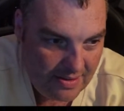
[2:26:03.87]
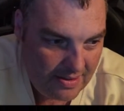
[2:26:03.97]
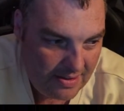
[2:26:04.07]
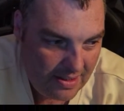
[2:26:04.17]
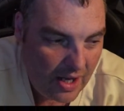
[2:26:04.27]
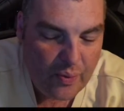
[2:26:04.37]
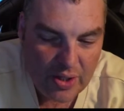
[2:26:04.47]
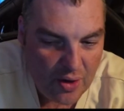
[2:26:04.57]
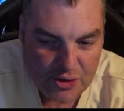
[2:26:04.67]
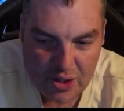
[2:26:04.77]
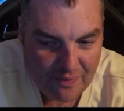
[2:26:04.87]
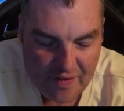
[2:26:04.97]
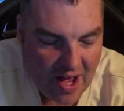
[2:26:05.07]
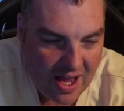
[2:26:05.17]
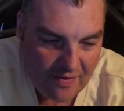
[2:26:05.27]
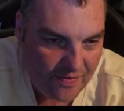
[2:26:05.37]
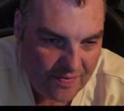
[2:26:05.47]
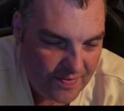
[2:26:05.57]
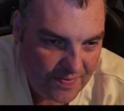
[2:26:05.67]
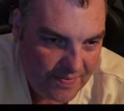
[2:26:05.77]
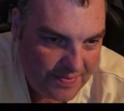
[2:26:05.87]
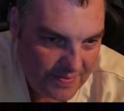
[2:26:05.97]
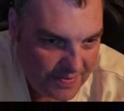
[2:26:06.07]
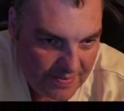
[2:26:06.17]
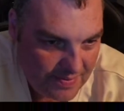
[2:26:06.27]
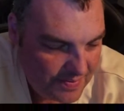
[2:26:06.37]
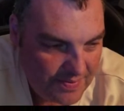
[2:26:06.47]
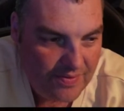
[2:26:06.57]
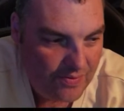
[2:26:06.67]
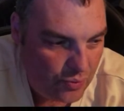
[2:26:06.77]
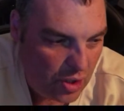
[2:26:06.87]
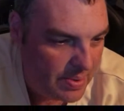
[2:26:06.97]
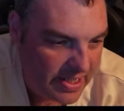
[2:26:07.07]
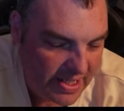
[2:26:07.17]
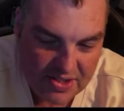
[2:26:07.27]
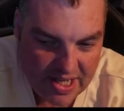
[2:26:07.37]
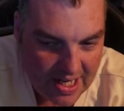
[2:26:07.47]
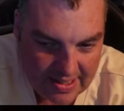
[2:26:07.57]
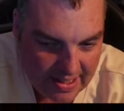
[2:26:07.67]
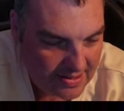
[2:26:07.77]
If we're not top 5, Ruben needs sacking.